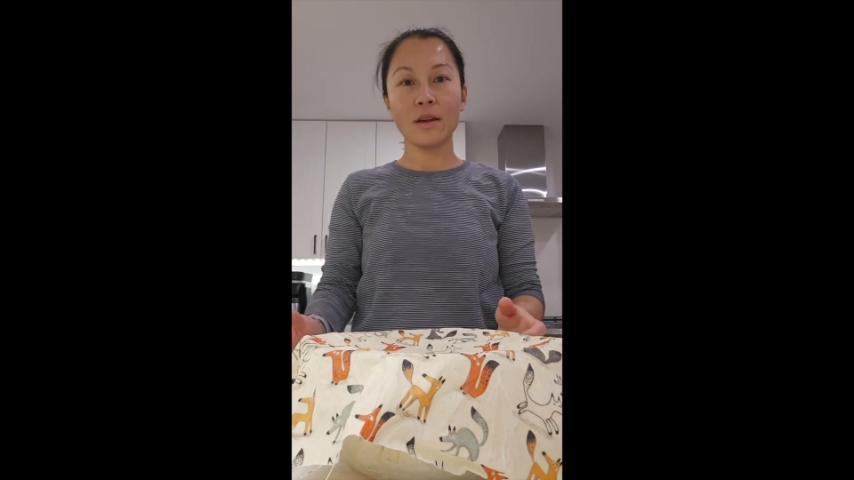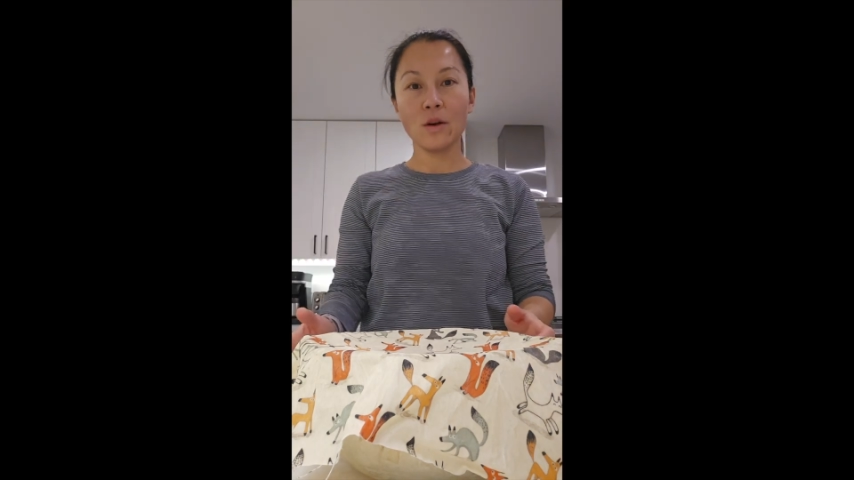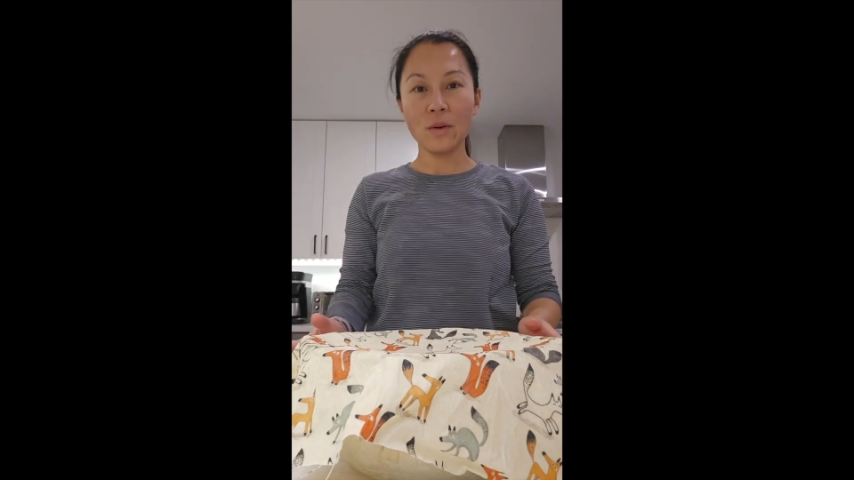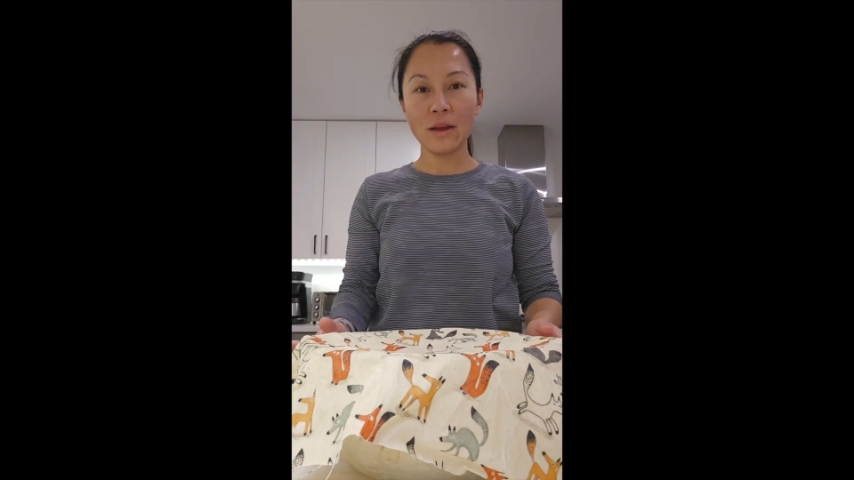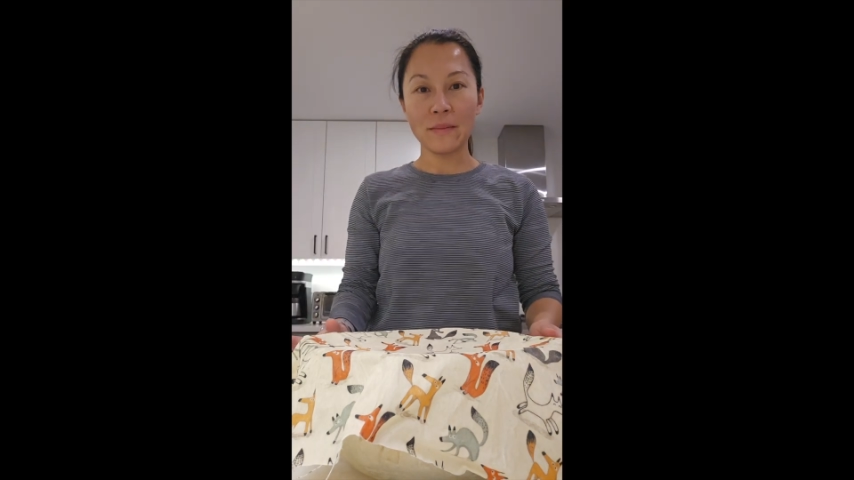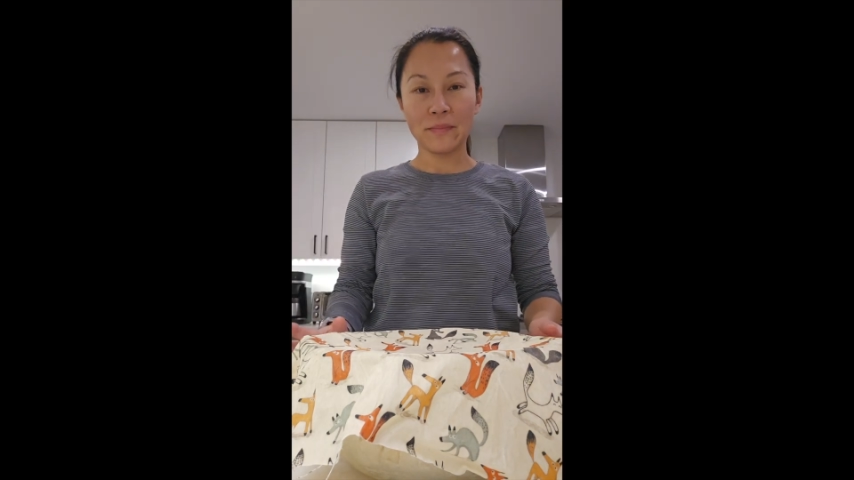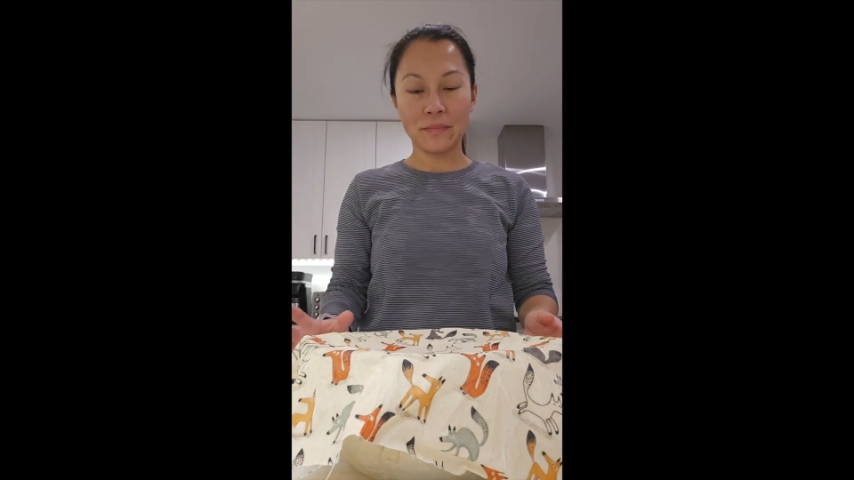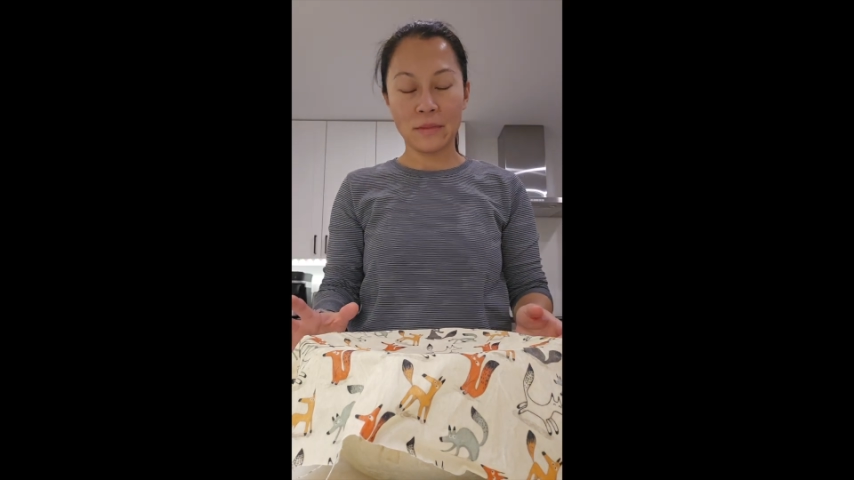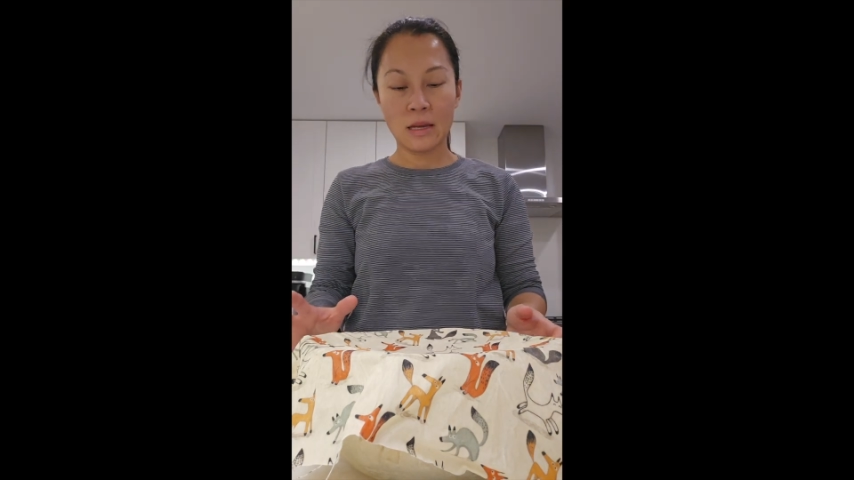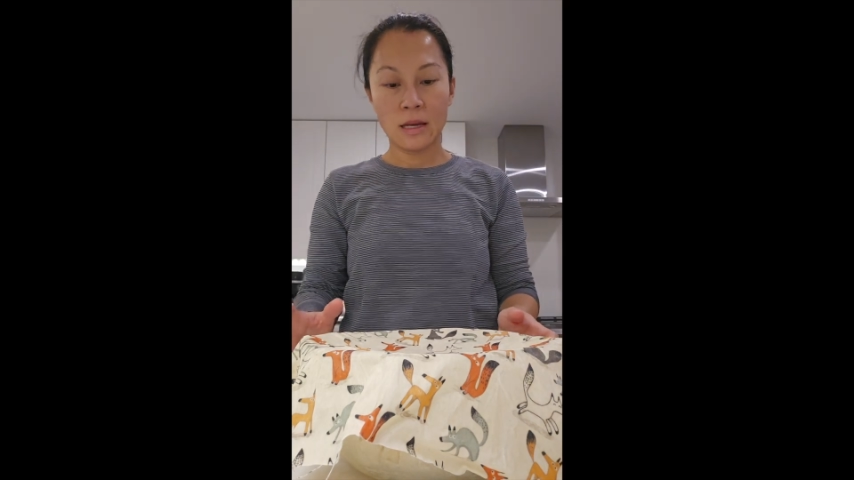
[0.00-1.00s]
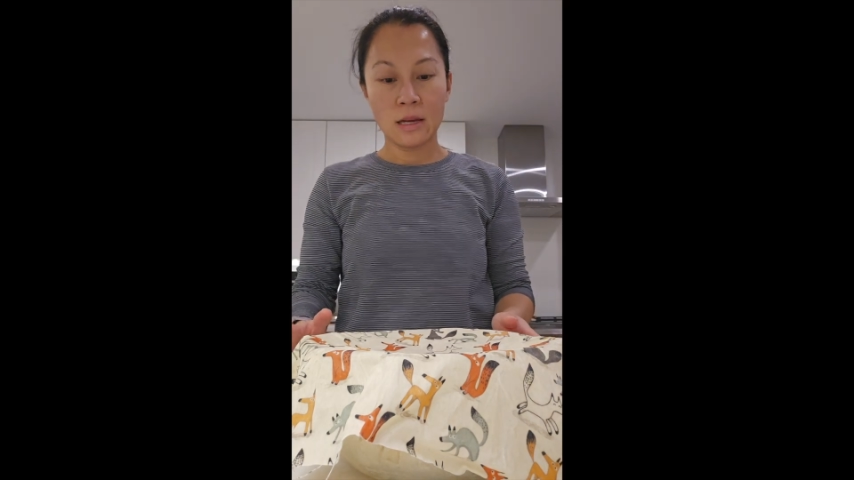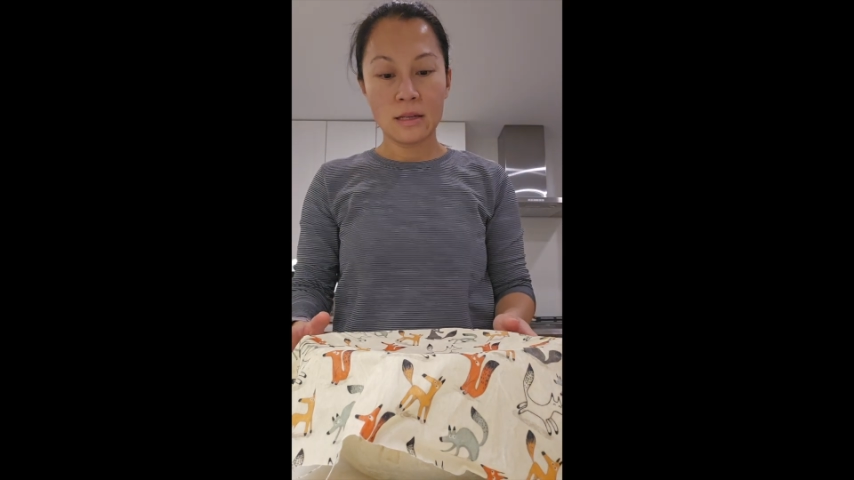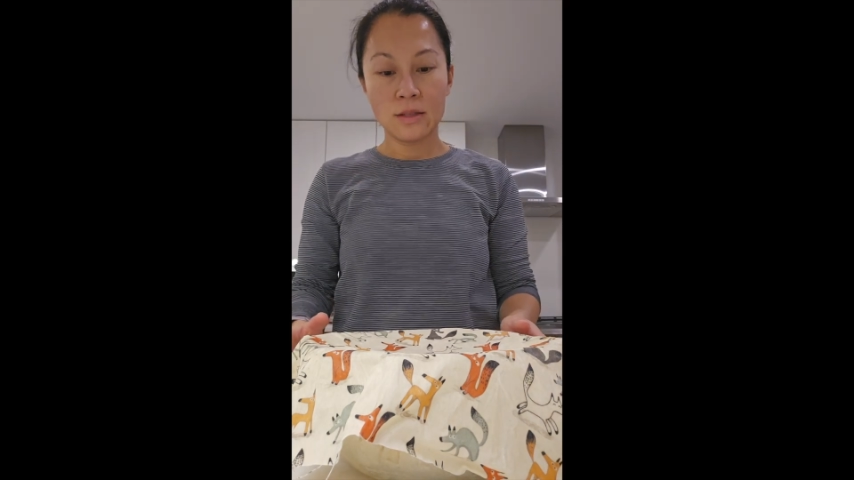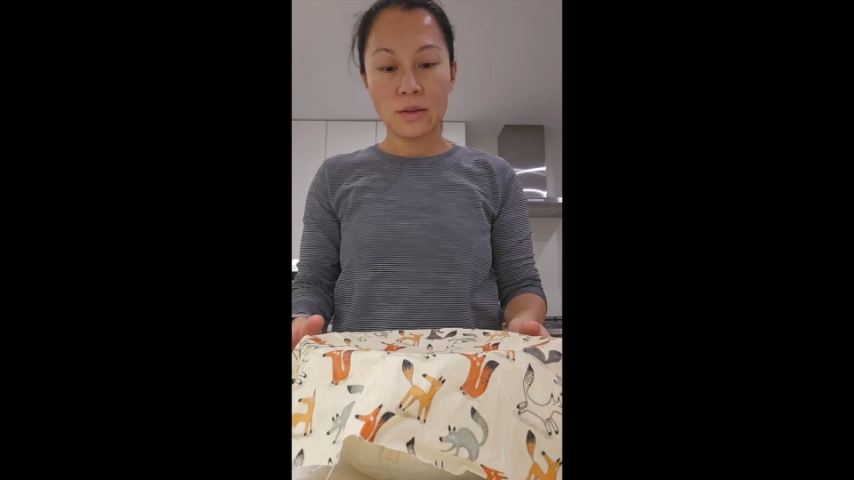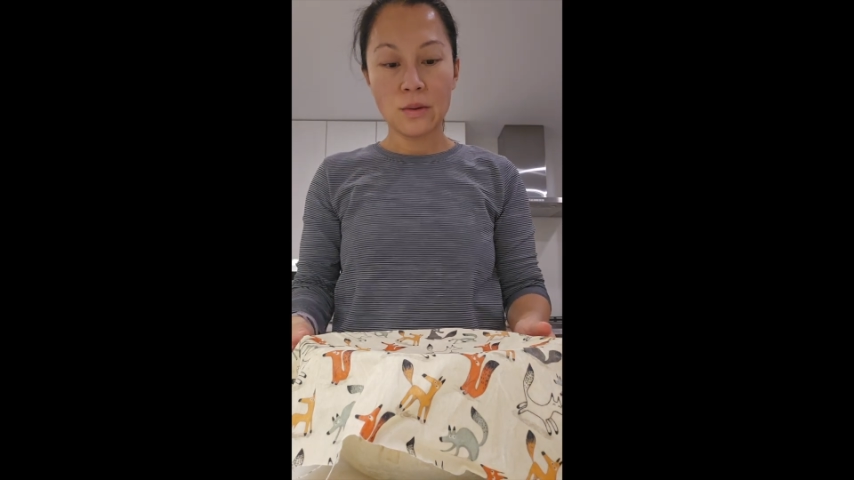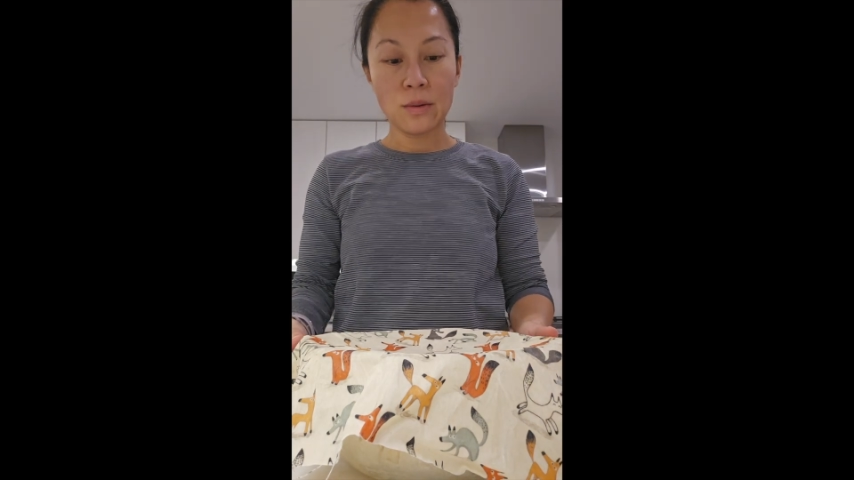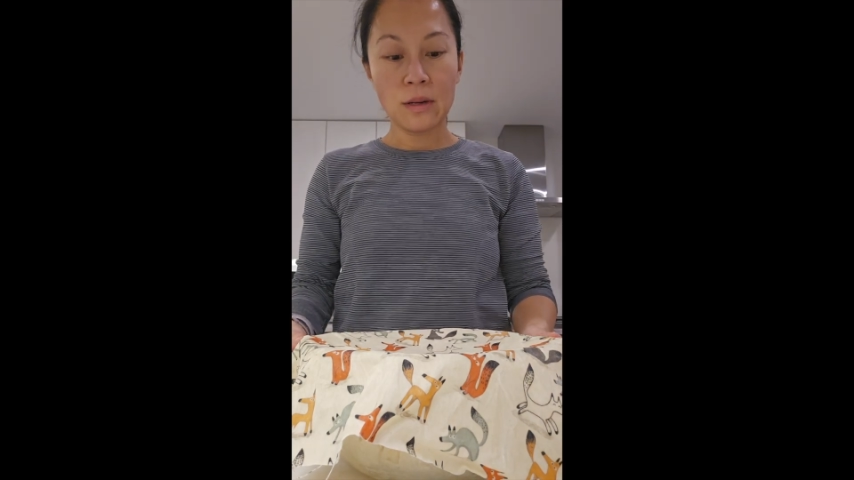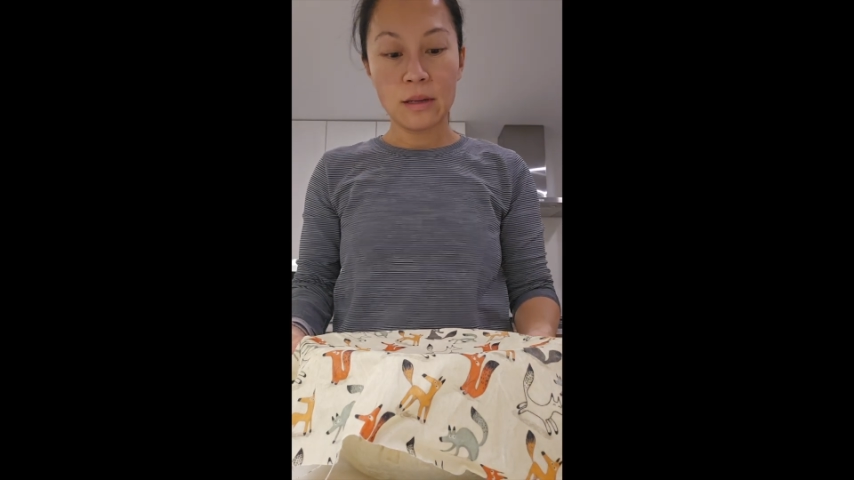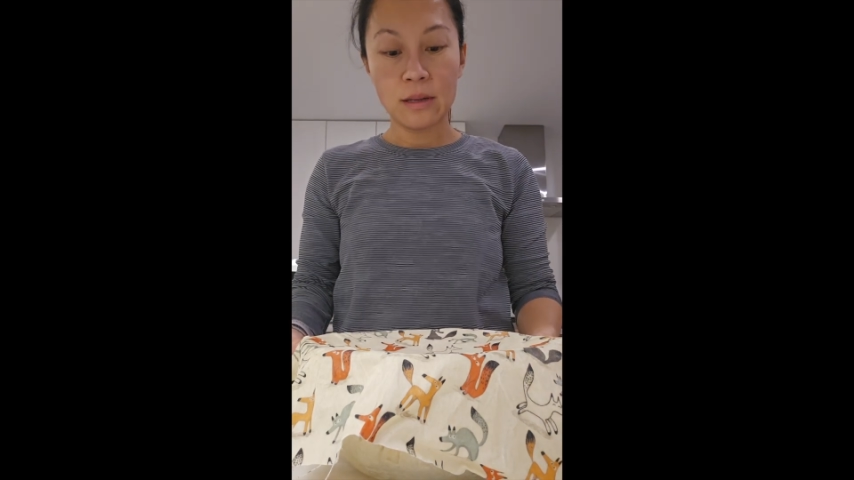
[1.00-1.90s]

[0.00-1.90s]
Okay, so